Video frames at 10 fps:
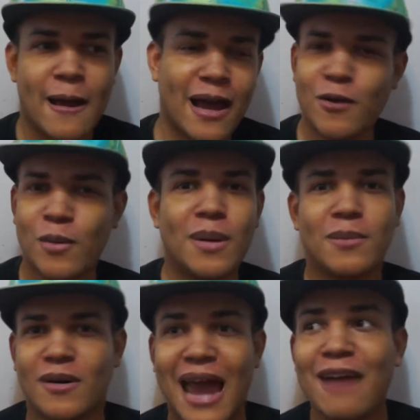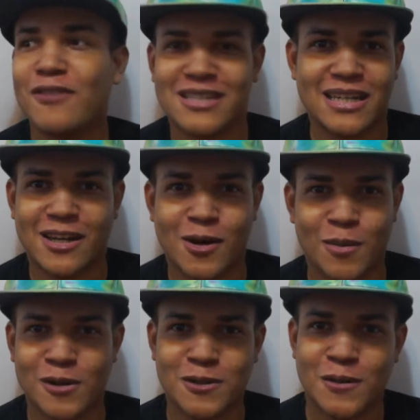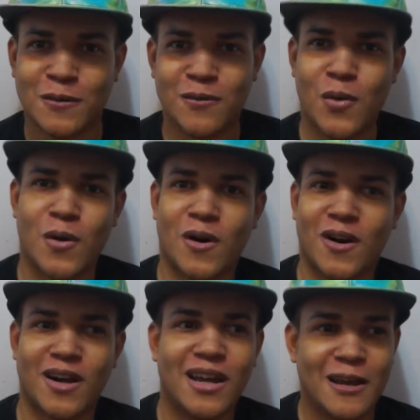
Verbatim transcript: I don't remember ever seeing a commercial for